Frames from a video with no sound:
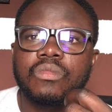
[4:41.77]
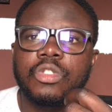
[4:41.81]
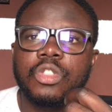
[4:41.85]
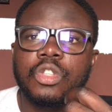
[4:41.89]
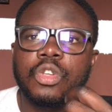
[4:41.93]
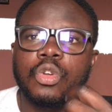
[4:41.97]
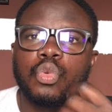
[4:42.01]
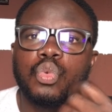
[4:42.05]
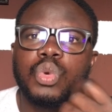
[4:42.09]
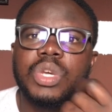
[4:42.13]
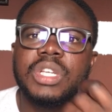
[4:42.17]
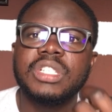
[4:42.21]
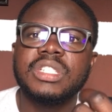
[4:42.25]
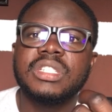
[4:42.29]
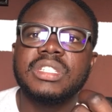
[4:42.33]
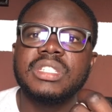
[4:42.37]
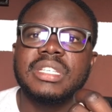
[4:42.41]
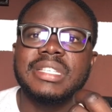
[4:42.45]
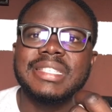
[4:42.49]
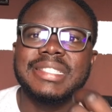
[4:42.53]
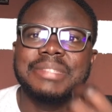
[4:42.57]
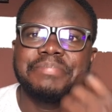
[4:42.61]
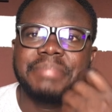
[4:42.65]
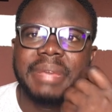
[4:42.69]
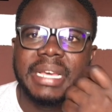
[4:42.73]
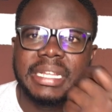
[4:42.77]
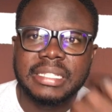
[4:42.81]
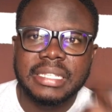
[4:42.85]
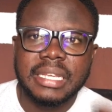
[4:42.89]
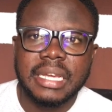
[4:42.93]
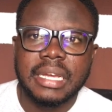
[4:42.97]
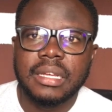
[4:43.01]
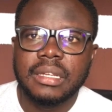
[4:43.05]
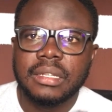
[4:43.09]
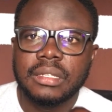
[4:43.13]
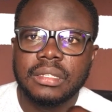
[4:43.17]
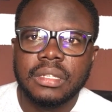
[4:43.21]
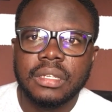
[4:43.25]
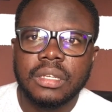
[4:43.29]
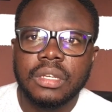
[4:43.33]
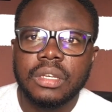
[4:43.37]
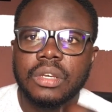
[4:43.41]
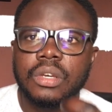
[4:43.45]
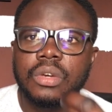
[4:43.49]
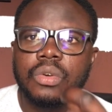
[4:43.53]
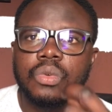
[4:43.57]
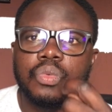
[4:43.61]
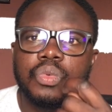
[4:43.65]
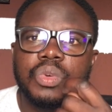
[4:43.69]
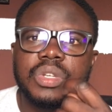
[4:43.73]
which is better,
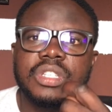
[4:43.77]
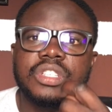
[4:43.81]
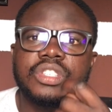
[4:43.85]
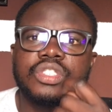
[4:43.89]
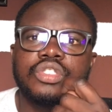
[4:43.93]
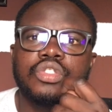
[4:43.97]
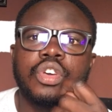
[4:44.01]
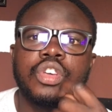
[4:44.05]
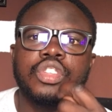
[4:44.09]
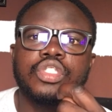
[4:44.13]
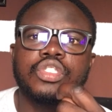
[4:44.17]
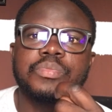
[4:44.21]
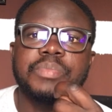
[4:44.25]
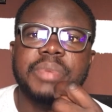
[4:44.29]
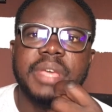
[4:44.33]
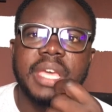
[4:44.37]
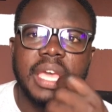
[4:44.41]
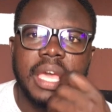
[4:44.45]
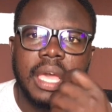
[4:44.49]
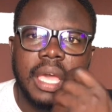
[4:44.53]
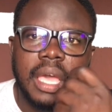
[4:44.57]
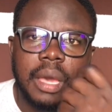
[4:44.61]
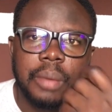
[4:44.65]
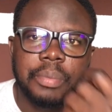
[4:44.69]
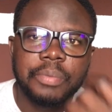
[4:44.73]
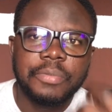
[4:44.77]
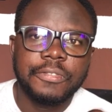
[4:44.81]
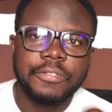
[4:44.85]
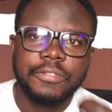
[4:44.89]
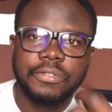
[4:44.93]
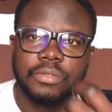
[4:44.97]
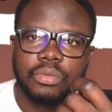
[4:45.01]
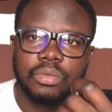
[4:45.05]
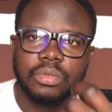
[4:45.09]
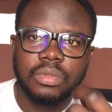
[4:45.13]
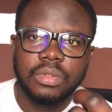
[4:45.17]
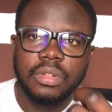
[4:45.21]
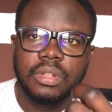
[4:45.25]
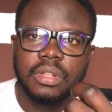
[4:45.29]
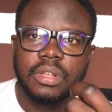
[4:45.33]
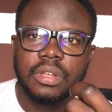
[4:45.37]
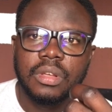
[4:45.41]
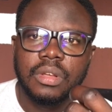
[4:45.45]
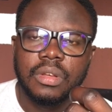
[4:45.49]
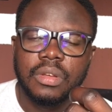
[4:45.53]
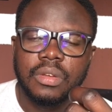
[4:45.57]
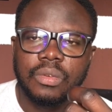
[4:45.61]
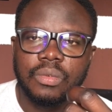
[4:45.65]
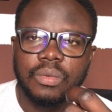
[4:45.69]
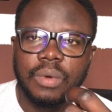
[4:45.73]
which is going to be helpful,
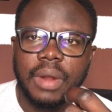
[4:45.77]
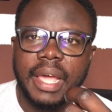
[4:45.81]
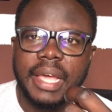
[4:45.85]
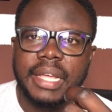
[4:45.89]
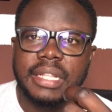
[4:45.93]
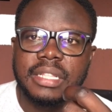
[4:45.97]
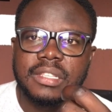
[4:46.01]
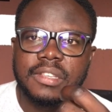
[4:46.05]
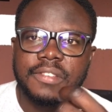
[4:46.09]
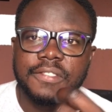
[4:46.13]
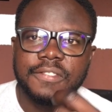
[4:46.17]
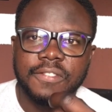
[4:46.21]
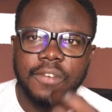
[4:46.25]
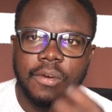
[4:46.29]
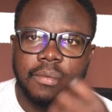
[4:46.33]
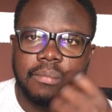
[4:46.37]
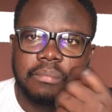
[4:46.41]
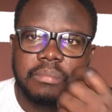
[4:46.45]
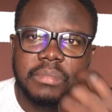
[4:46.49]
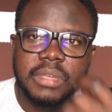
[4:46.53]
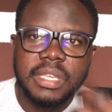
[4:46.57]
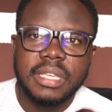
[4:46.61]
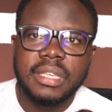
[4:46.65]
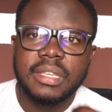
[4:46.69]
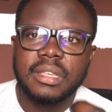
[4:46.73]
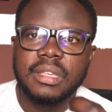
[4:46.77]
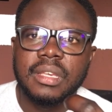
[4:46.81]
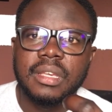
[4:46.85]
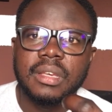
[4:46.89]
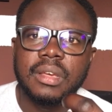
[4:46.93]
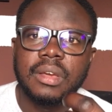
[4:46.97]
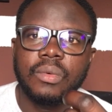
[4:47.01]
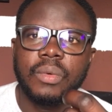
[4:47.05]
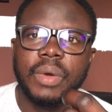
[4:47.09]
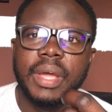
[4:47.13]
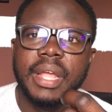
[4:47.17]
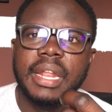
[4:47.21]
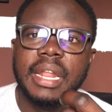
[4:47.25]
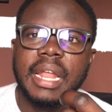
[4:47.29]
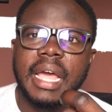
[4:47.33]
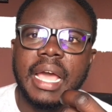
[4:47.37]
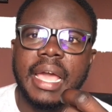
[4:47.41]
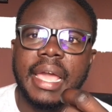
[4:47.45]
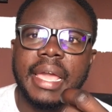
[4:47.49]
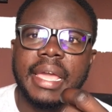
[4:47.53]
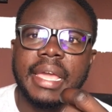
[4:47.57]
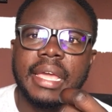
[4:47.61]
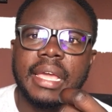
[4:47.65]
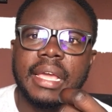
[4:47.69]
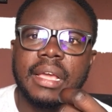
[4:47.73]
right, for me when
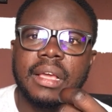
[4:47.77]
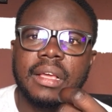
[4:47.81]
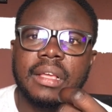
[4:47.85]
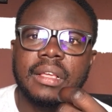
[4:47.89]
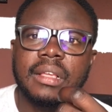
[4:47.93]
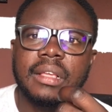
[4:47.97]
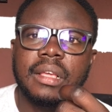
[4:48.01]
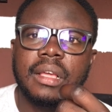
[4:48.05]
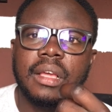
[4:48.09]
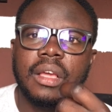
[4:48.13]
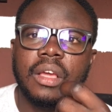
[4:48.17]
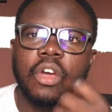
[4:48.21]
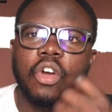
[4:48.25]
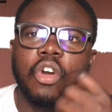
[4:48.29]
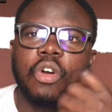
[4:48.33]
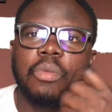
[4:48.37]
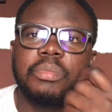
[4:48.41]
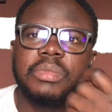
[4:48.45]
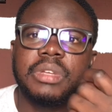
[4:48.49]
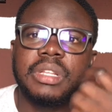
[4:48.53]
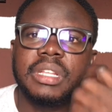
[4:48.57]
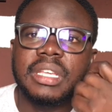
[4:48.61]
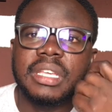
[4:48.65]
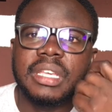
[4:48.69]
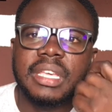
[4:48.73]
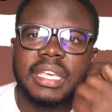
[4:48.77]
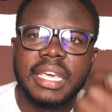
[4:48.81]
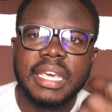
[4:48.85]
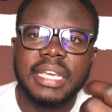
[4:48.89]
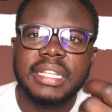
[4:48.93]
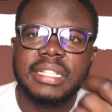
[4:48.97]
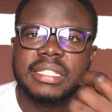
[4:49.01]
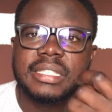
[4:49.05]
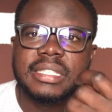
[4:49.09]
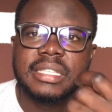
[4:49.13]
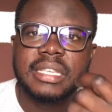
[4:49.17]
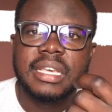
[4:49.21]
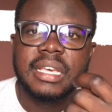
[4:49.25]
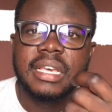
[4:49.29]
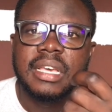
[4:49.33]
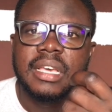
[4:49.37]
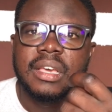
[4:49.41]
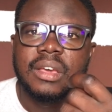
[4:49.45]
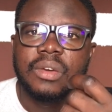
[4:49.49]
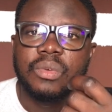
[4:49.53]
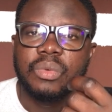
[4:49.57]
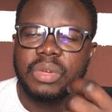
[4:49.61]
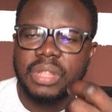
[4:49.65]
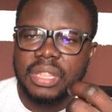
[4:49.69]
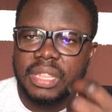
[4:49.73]
I communicate
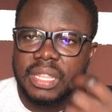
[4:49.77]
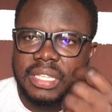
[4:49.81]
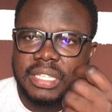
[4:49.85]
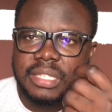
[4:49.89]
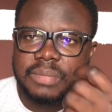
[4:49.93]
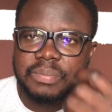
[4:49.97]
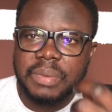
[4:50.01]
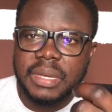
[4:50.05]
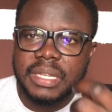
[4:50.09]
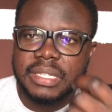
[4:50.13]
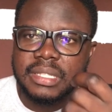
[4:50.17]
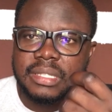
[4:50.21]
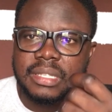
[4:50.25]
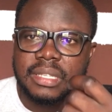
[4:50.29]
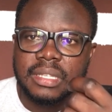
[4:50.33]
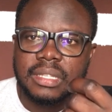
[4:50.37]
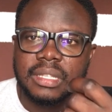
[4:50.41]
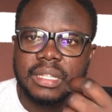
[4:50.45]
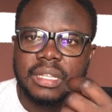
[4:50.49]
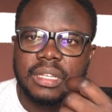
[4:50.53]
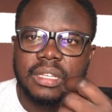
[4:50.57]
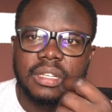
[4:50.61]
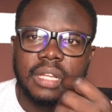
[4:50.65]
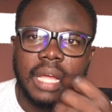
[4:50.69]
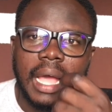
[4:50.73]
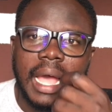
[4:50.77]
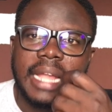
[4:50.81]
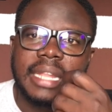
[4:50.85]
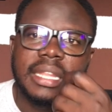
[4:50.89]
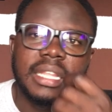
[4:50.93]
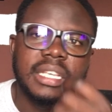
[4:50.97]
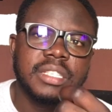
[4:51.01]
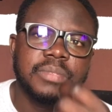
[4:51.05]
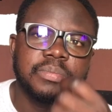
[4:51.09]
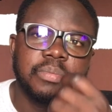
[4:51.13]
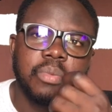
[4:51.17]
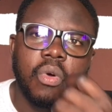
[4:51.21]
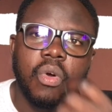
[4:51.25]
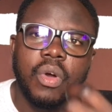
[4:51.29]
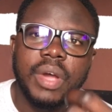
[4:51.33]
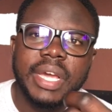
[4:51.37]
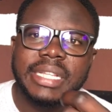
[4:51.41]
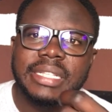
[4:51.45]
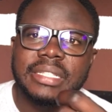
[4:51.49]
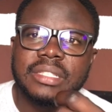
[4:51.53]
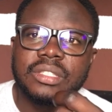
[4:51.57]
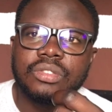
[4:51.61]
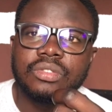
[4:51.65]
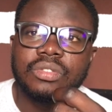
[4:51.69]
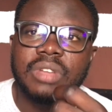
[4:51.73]
with this person. At this point,
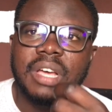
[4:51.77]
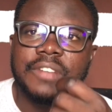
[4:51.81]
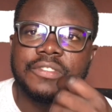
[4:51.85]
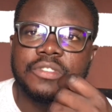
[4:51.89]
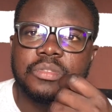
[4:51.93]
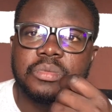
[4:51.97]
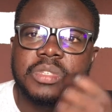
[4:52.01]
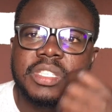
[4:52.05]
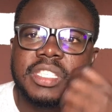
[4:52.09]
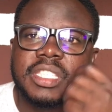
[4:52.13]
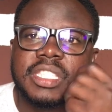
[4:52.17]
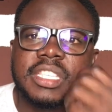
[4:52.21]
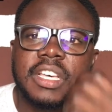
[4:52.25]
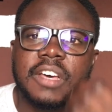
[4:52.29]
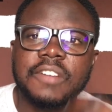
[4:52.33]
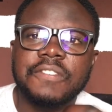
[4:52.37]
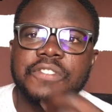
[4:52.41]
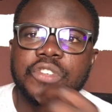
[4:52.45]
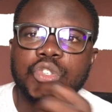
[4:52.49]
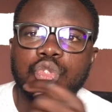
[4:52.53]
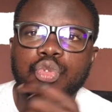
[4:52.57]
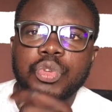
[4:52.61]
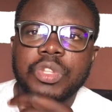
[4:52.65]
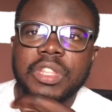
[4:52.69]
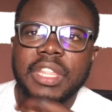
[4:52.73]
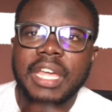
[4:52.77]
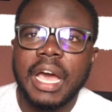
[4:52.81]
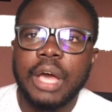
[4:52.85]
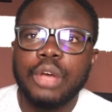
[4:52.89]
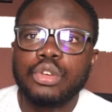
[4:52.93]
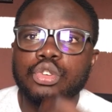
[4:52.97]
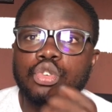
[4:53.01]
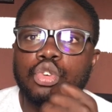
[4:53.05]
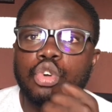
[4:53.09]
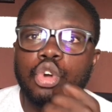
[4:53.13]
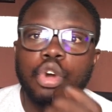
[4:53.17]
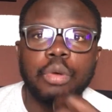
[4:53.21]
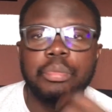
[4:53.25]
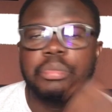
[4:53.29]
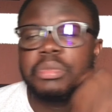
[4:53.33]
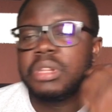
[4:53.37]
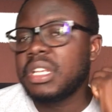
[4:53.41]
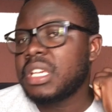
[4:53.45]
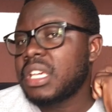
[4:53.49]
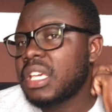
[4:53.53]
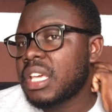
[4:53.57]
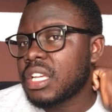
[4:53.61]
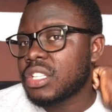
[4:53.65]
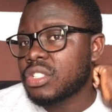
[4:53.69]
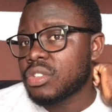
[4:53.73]
you don't have to be selfish with how you
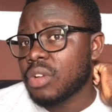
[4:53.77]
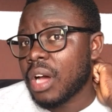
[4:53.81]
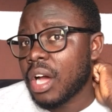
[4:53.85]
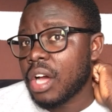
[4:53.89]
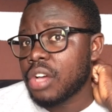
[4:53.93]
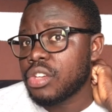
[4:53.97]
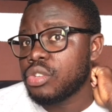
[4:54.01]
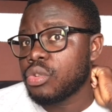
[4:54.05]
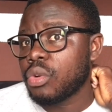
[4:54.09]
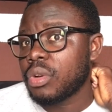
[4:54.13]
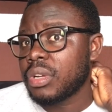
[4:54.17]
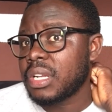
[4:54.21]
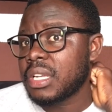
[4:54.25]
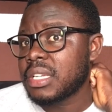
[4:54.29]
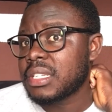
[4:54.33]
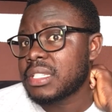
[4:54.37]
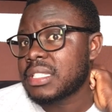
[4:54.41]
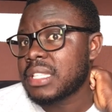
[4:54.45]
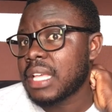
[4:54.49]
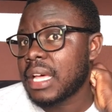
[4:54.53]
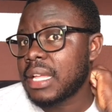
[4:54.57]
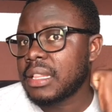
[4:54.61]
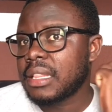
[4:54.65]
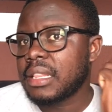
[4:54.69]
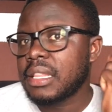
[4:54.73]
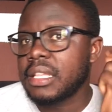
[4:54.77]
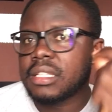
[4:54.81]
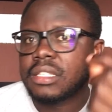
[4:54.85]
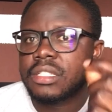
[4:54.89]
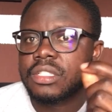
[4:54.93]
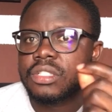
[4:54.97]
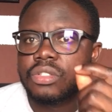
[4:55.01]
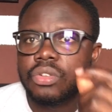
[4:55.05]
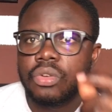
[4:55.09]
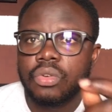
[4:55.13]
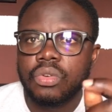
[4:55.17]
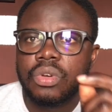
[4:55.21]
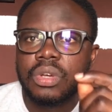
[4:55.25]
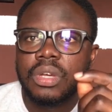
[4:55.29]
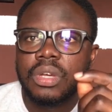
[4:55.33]
communicate or how you understand things. No,